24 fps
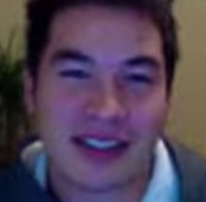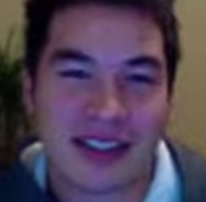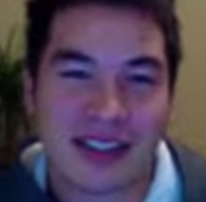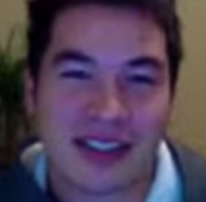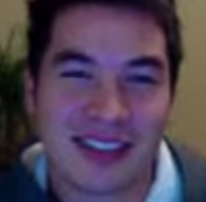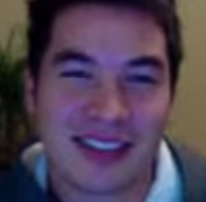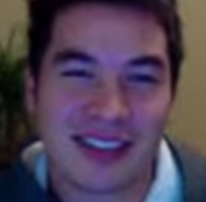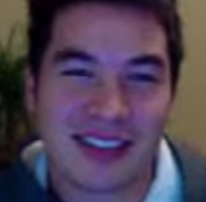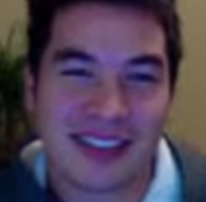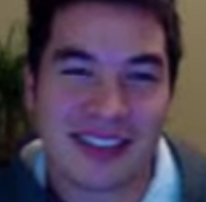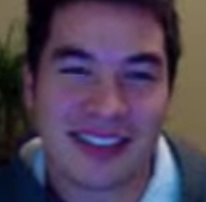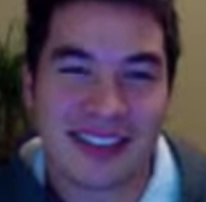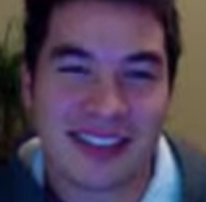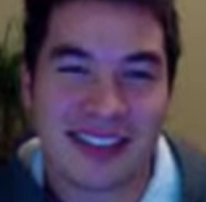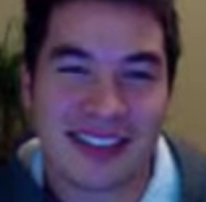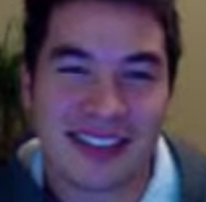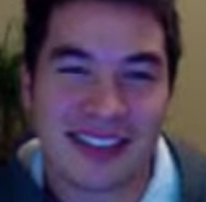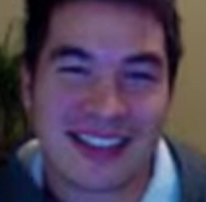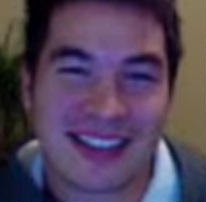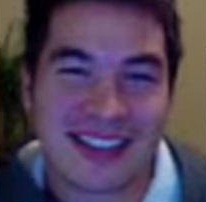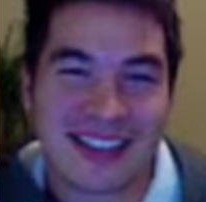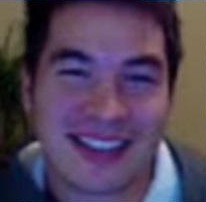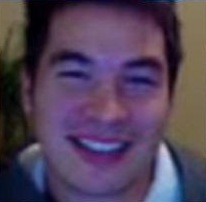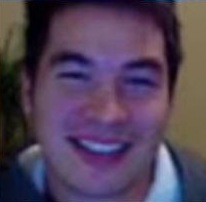
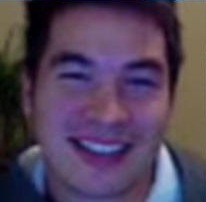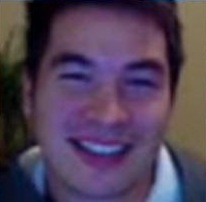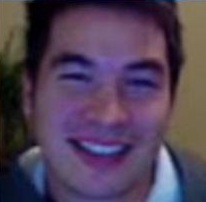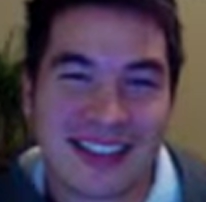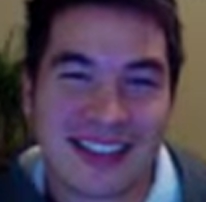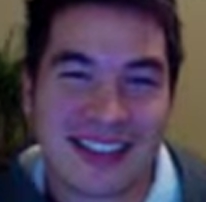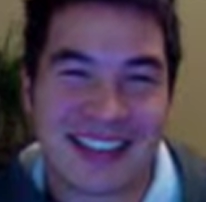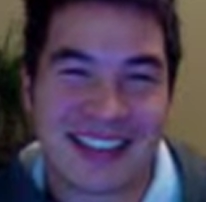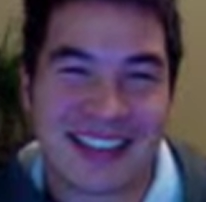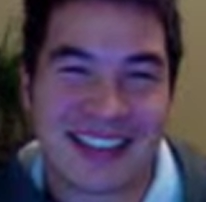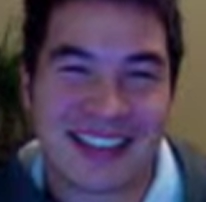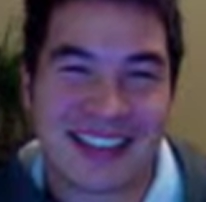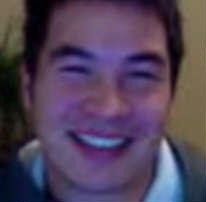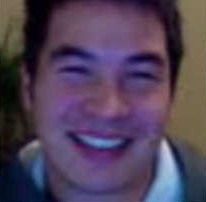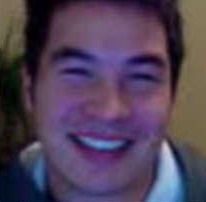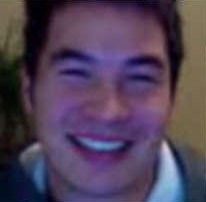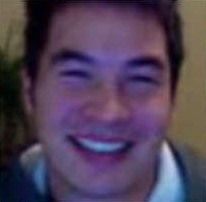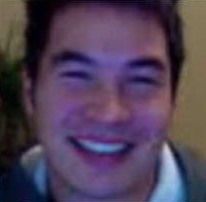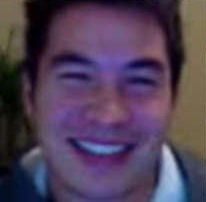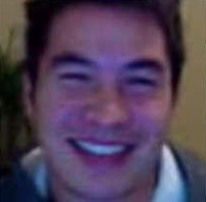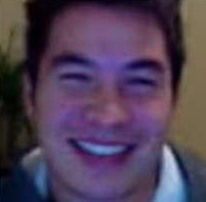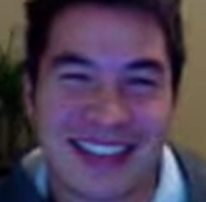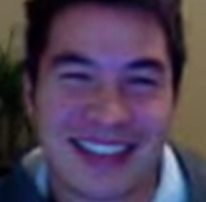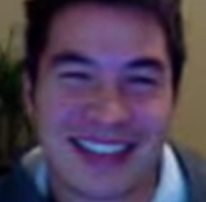
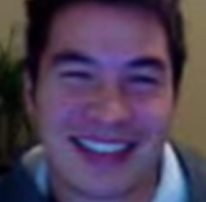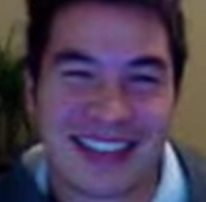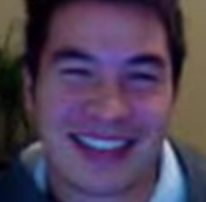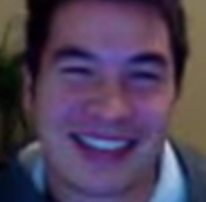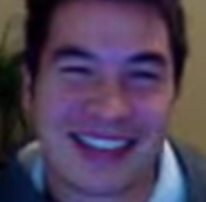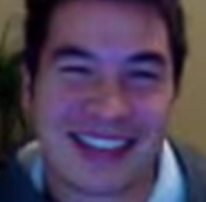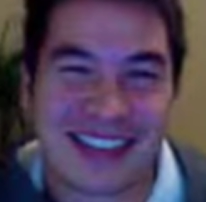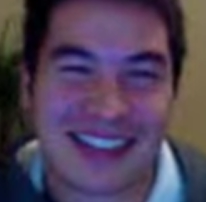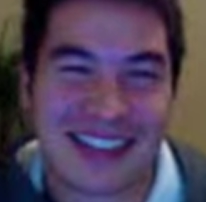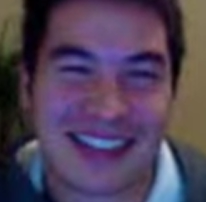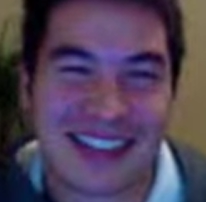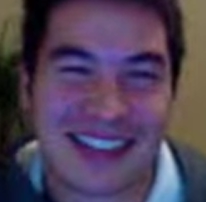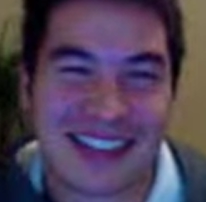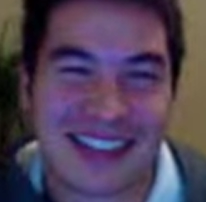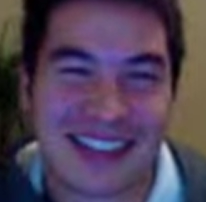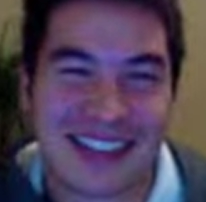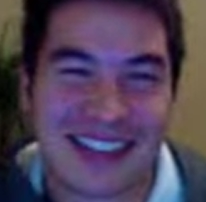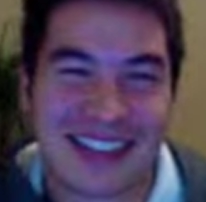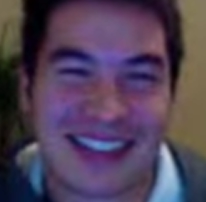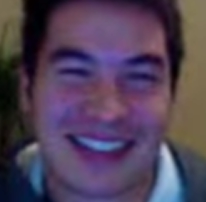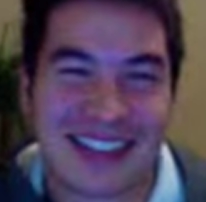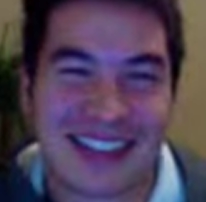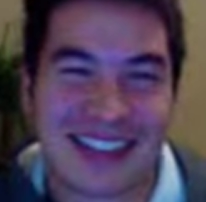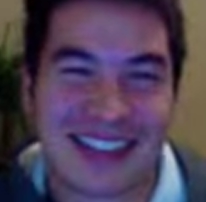
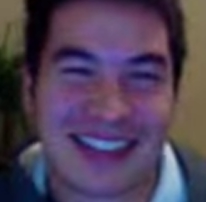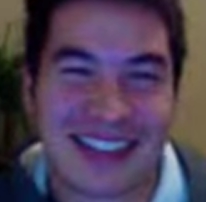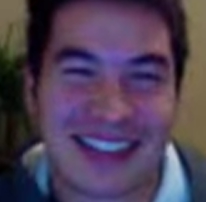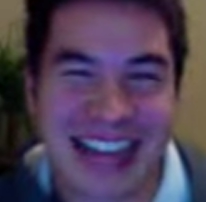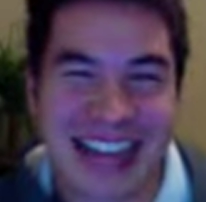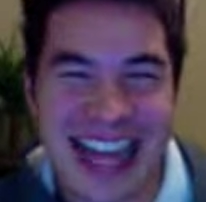(not speaking)